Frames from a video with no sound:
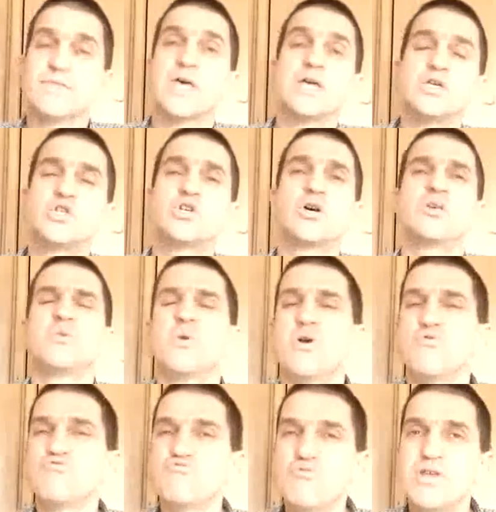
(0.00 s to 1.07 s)
They show you
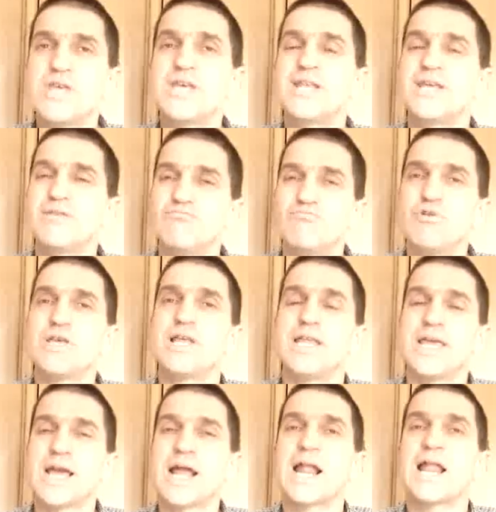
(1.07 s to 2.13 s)
a really,
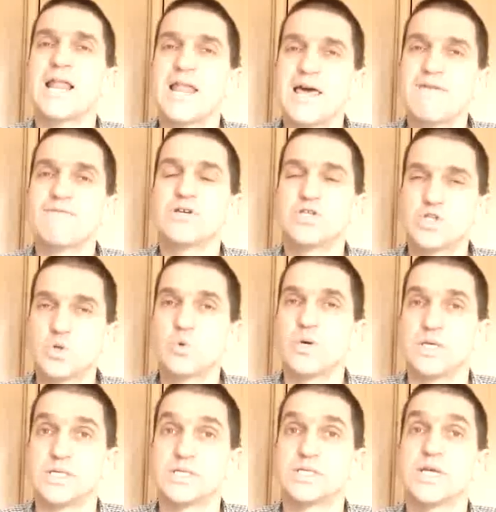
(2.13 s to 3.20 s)
really clever
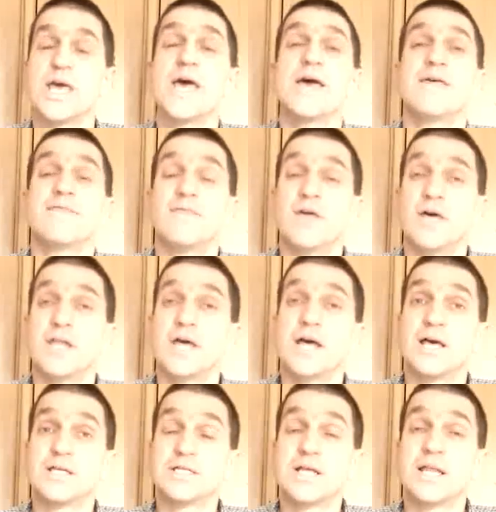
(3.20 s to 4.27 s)
twist that
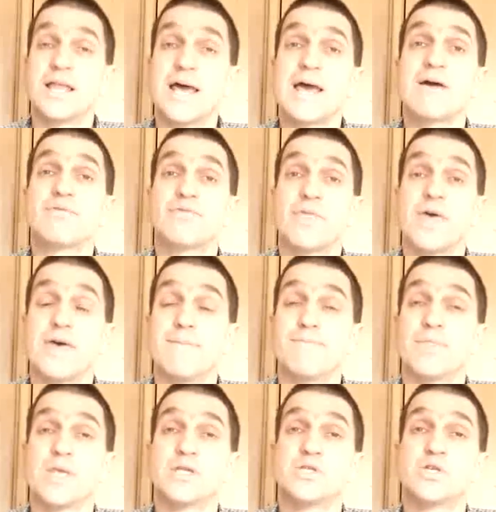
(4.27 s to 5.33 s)
has allowed
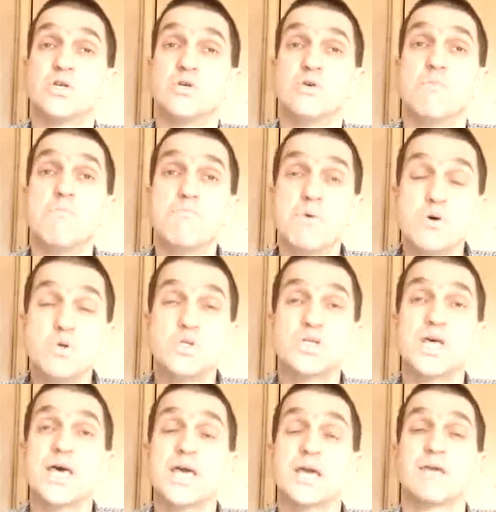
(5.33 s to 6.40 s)
them to
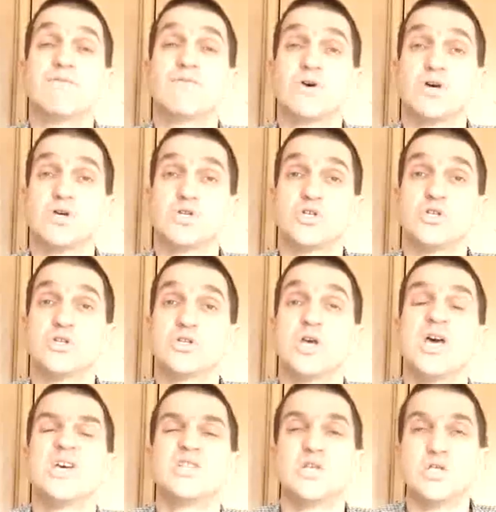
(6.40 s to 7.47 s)
boost their conversions
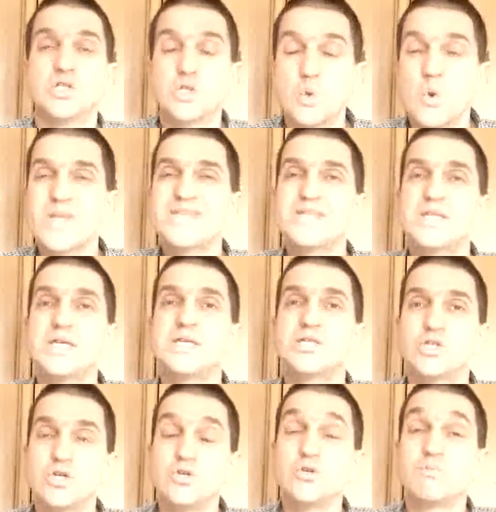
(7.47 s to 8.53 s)
to
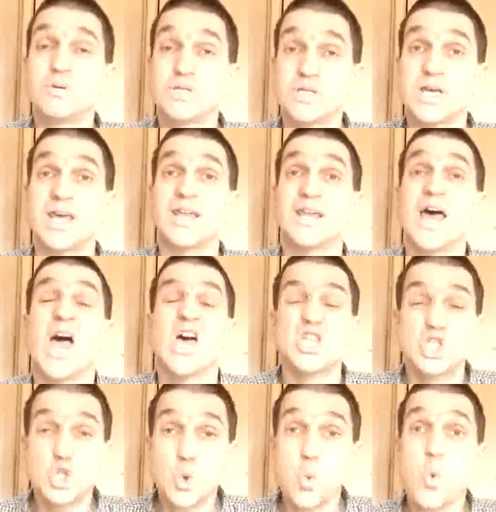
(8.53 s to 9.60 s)
22%.
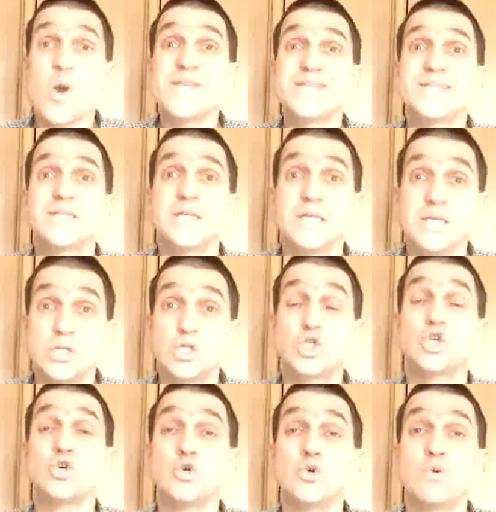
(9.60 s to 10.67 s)

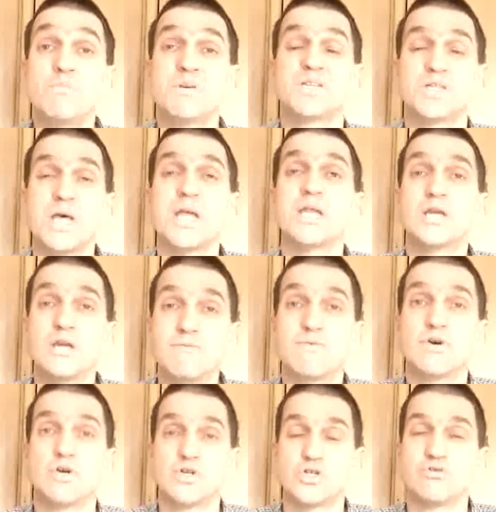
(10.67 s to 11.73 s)
22%
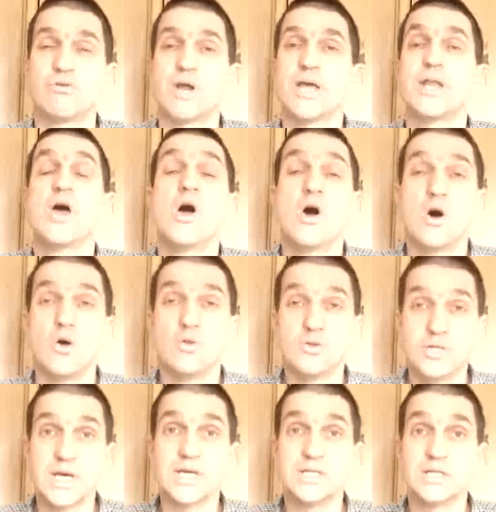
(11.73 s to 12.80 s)
conversion rate
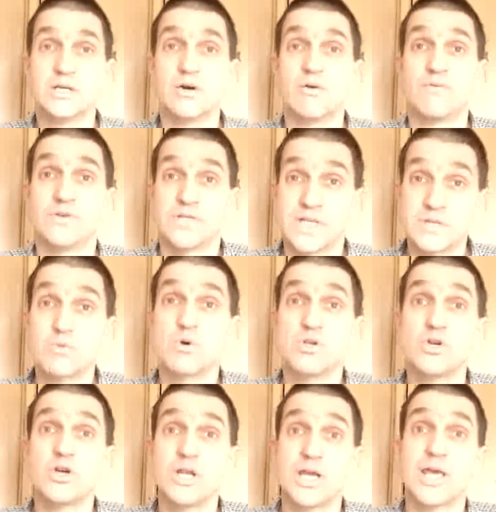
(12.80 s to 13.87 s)
on dating offers. That's what
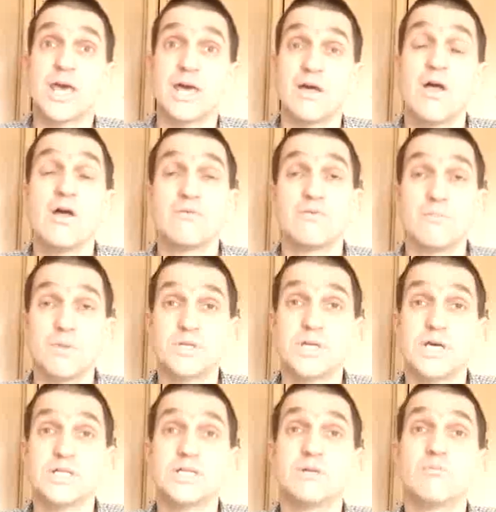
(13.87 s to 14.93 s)
you're going to get from the
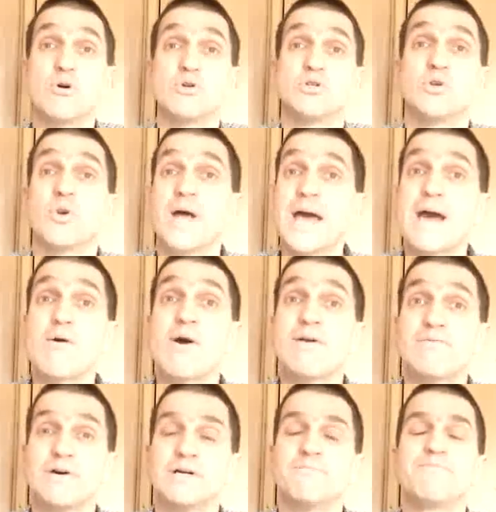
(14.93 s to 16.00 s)
dating module.
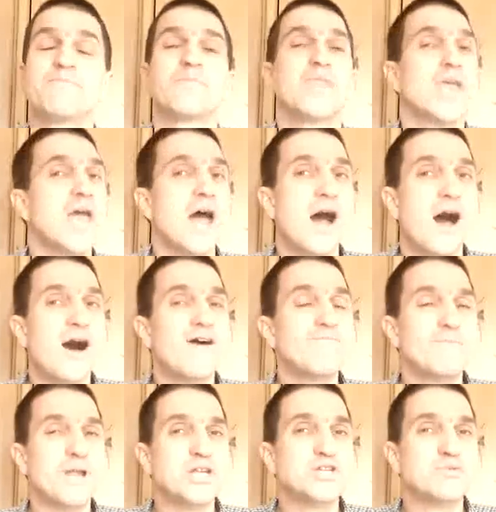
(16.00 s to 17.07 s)
However,
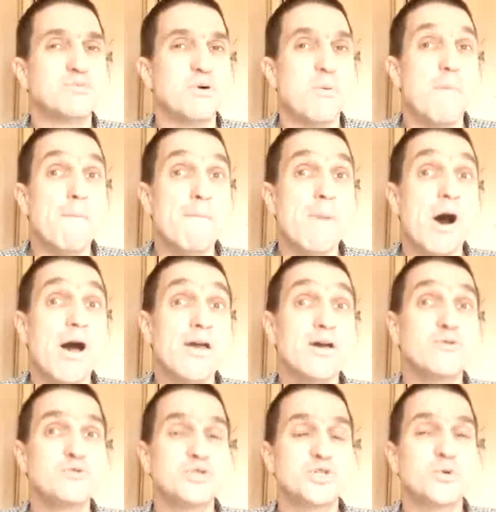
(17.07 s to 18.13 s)
I've managed to put my
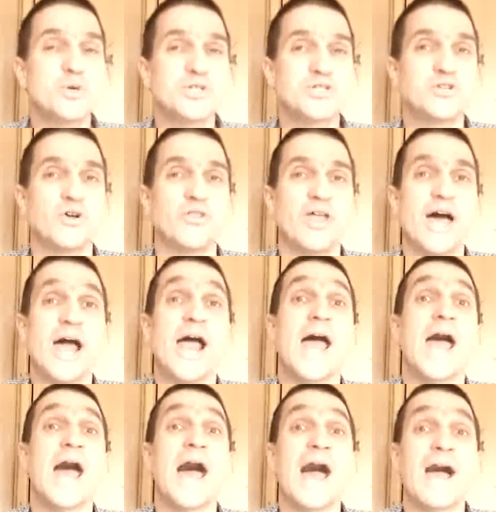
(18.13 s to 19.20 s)
own twist on that,
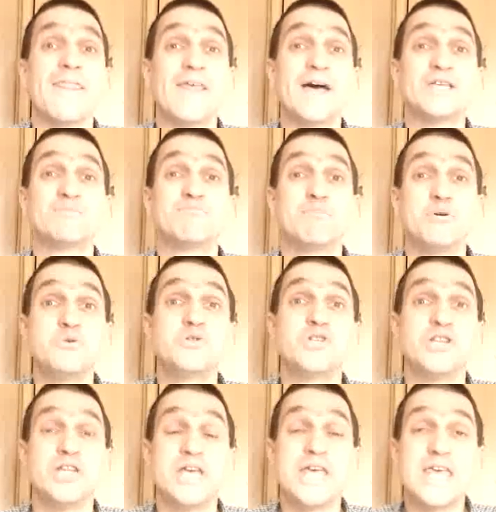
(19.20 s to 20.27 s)
and that's
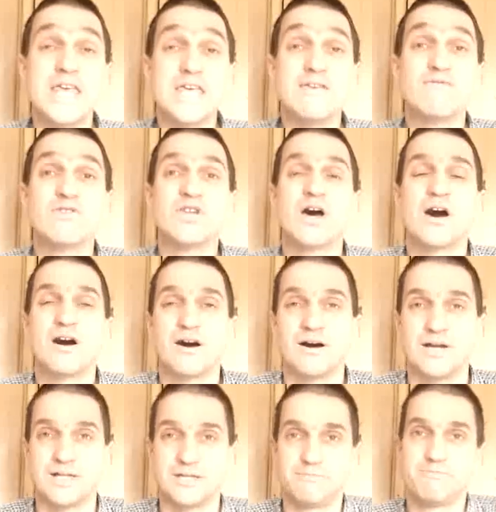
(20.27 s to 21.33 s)
boosted it even
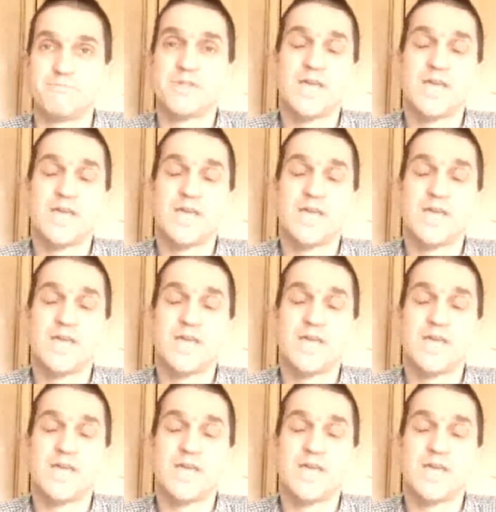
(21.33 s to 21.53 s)
higher.